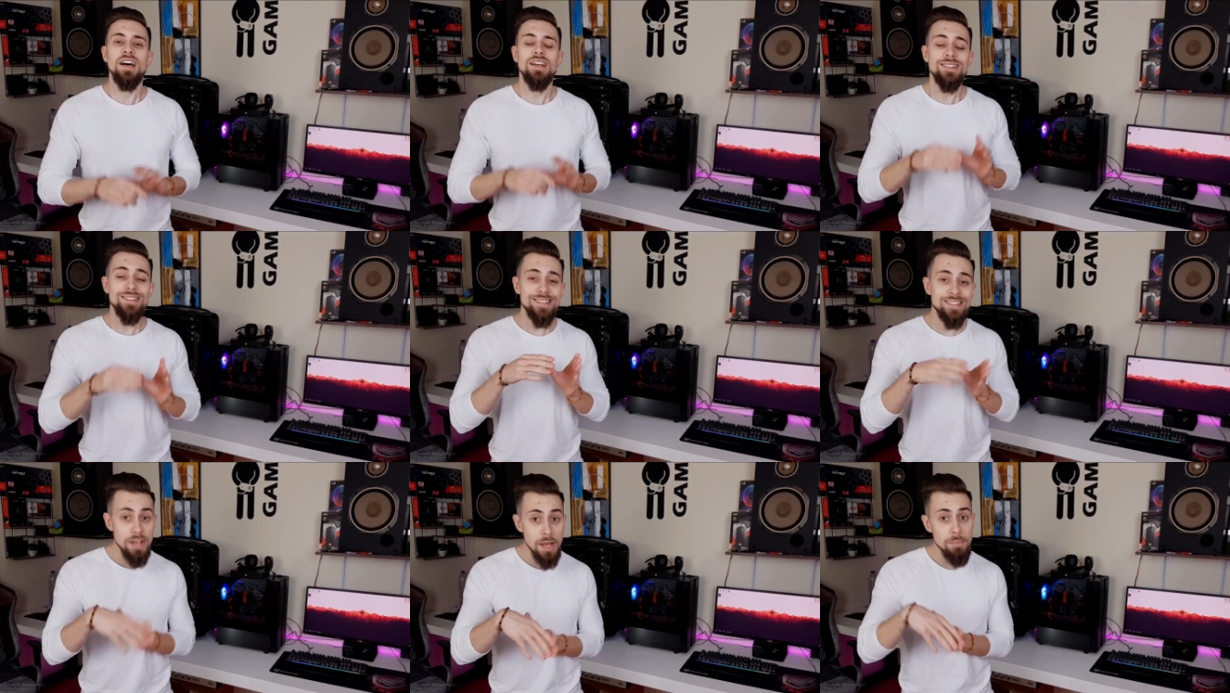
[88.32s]

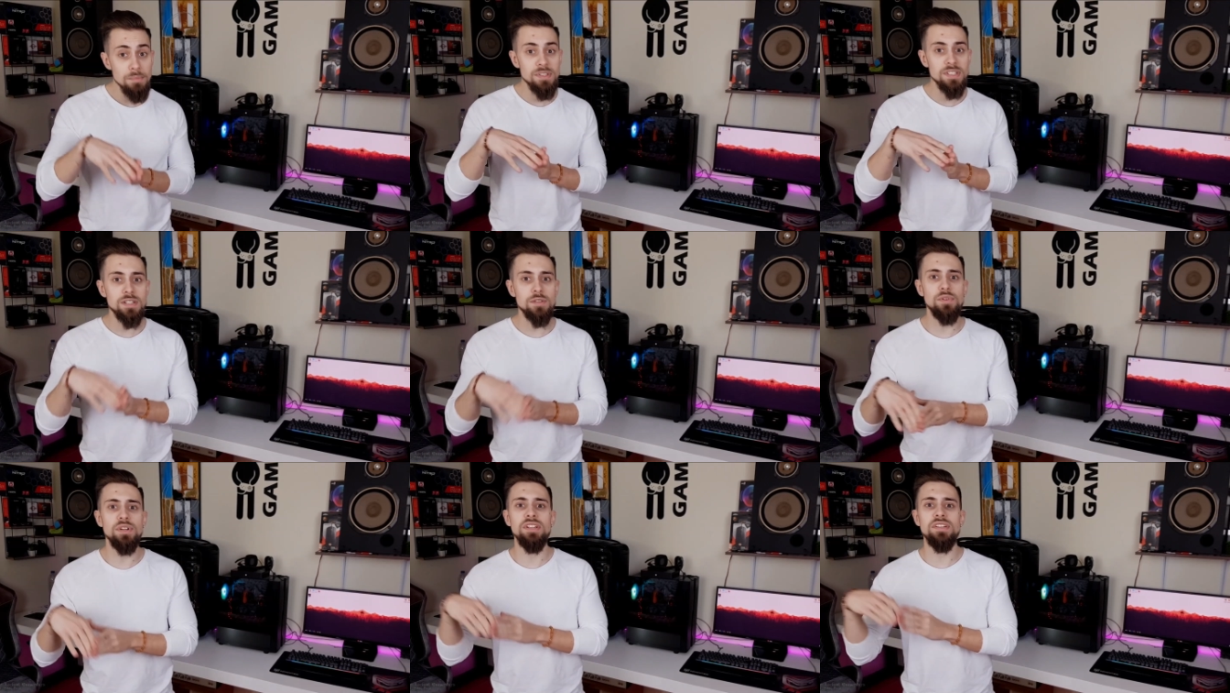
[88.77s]
some
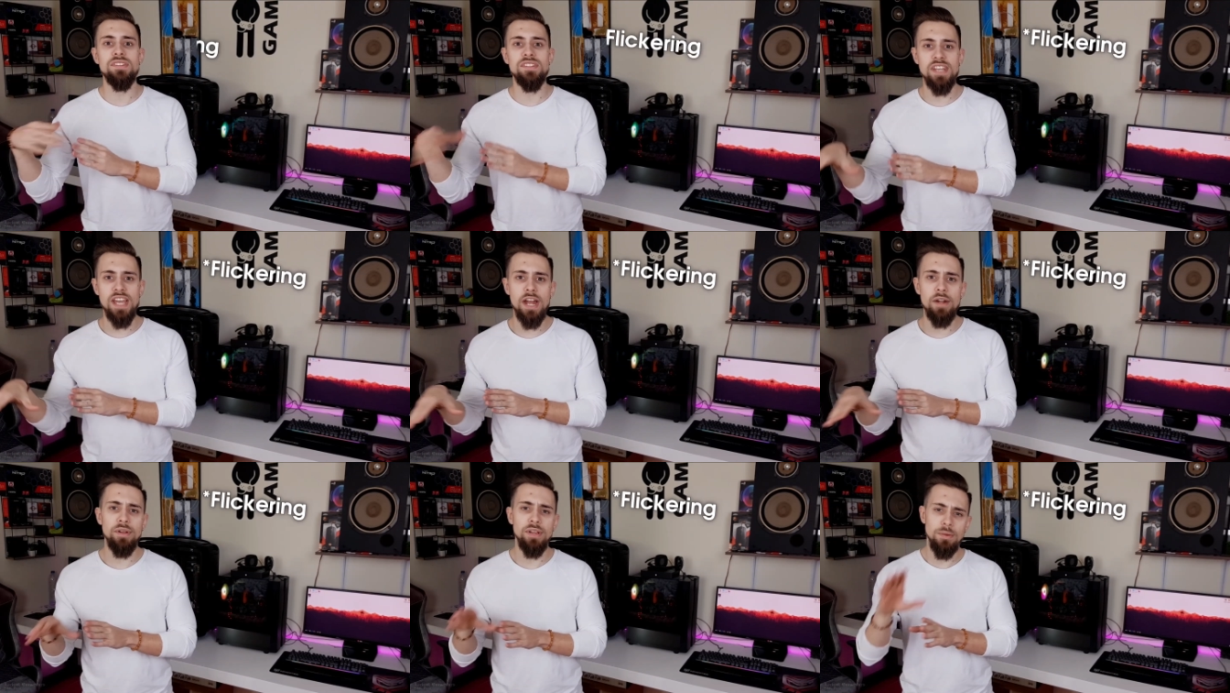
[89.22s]
screen
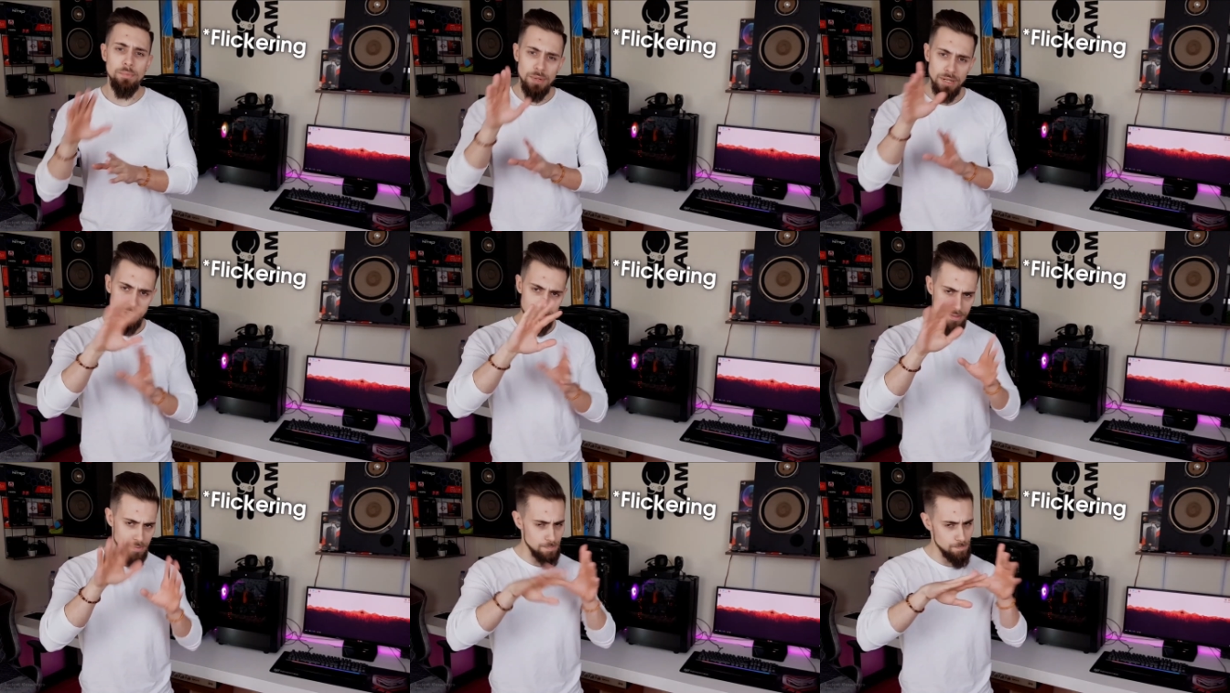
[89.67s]
tearing,
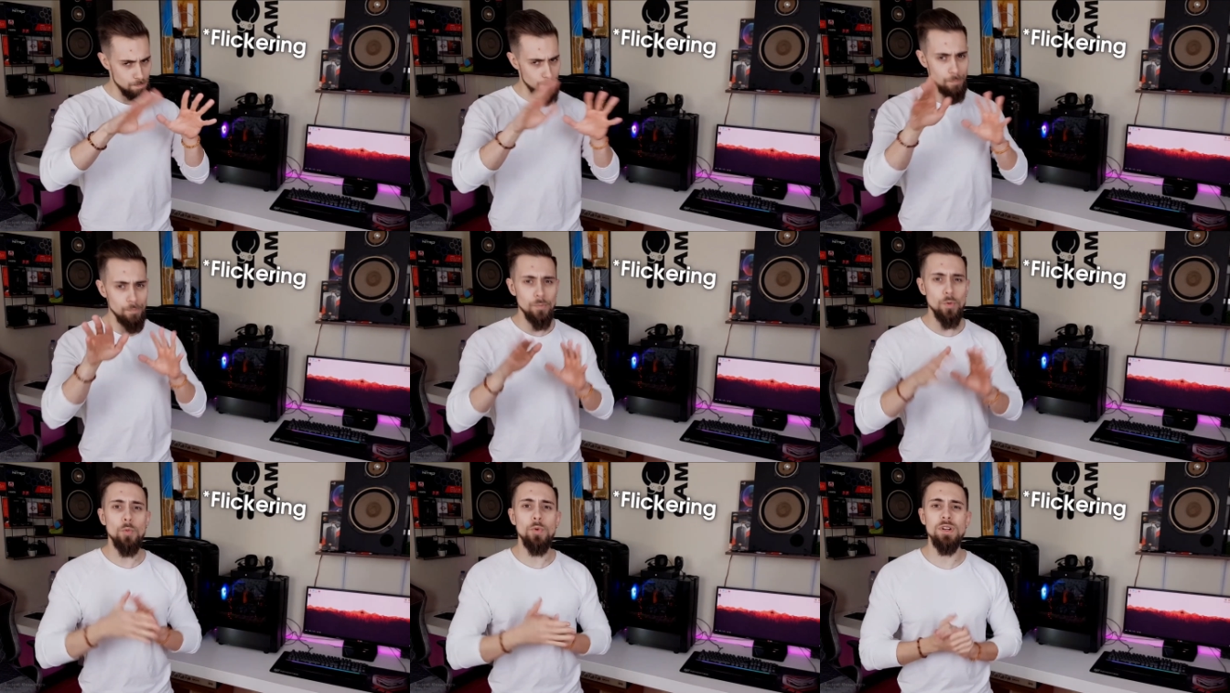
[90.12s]
but
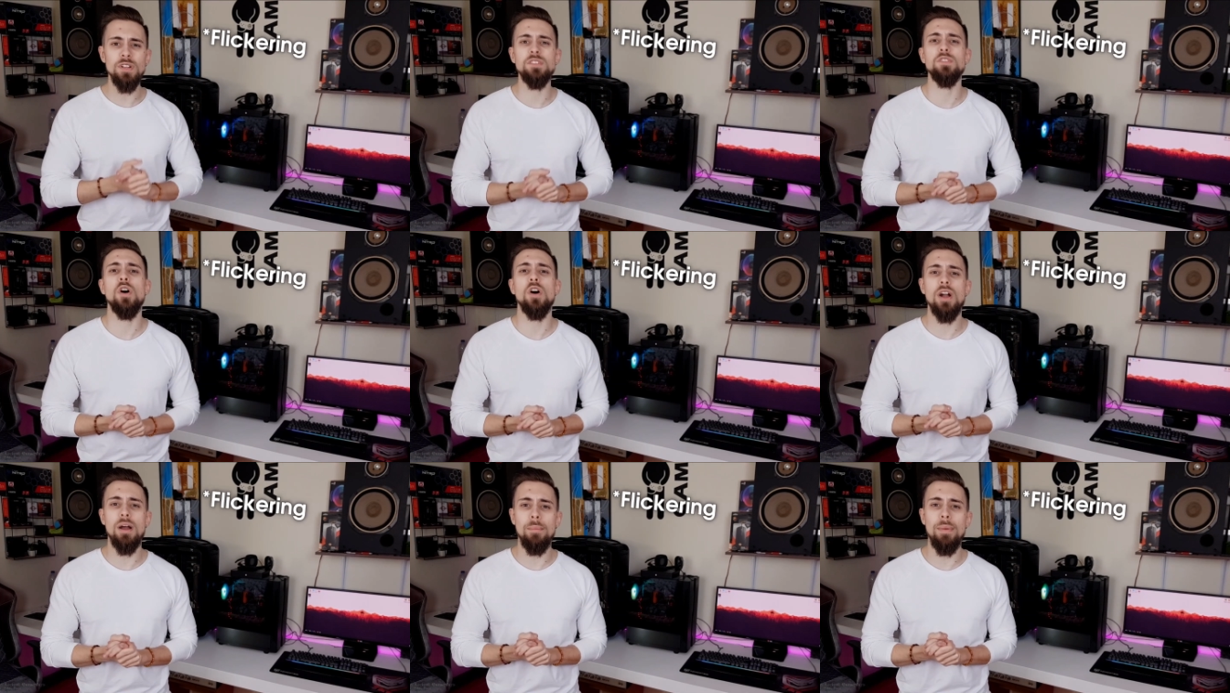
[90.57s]
we'll
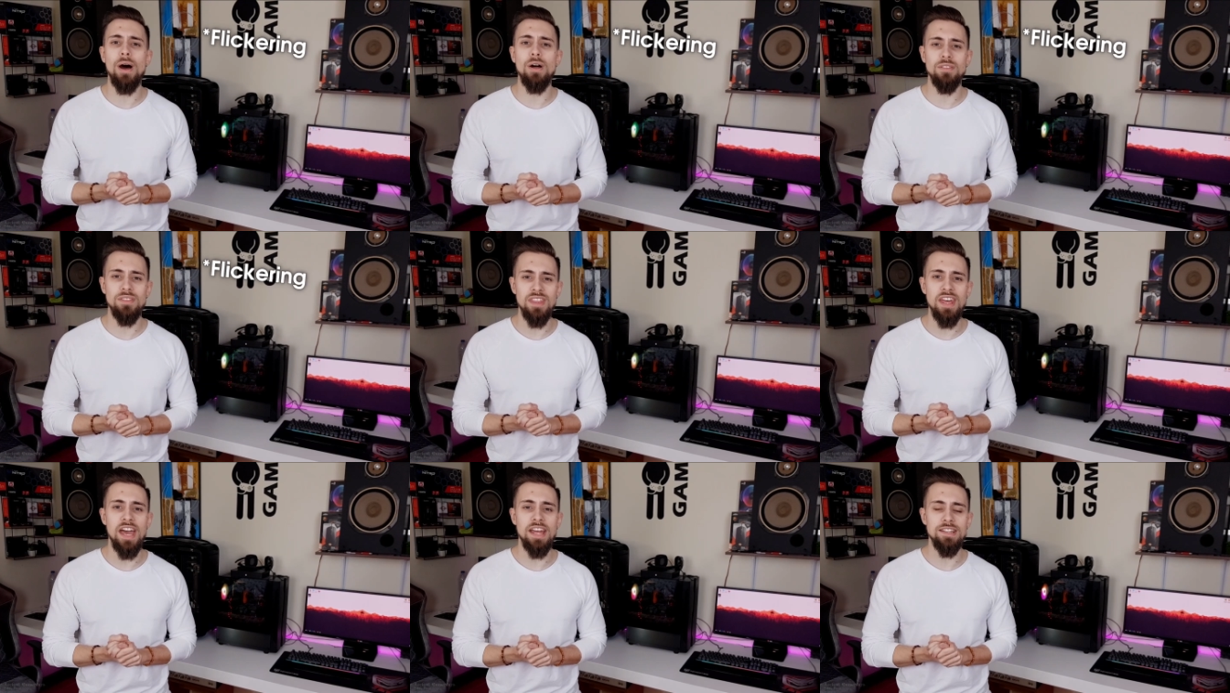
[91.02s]
talk
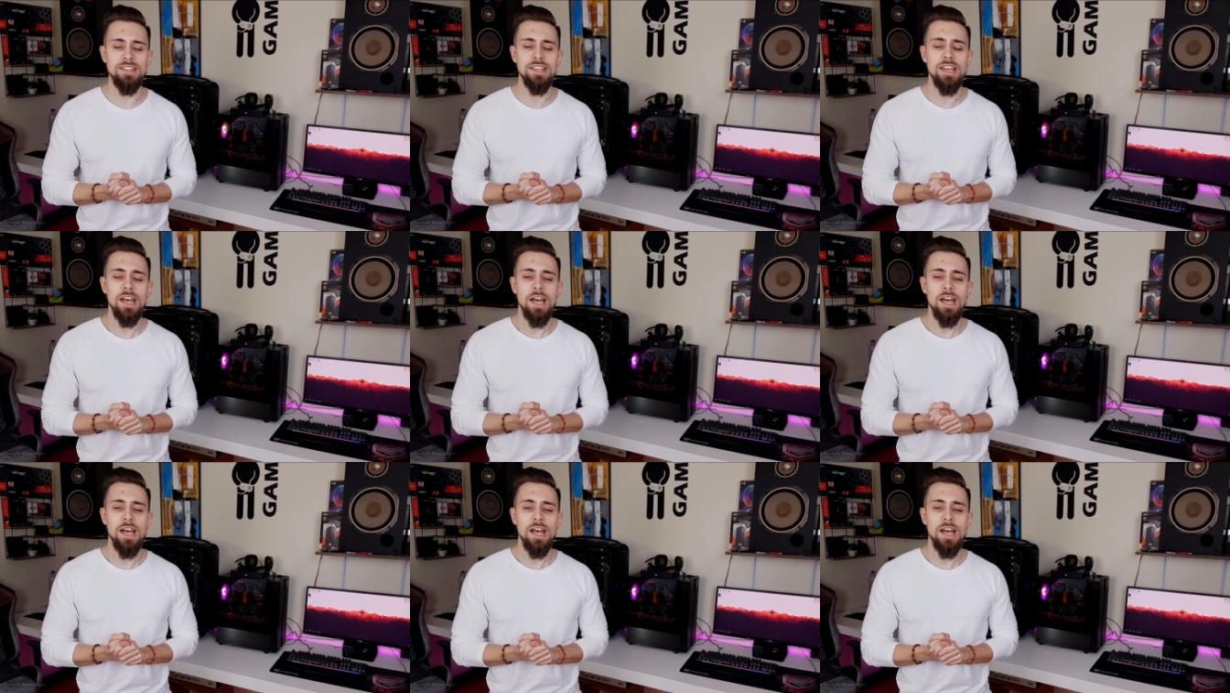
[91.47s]
about that.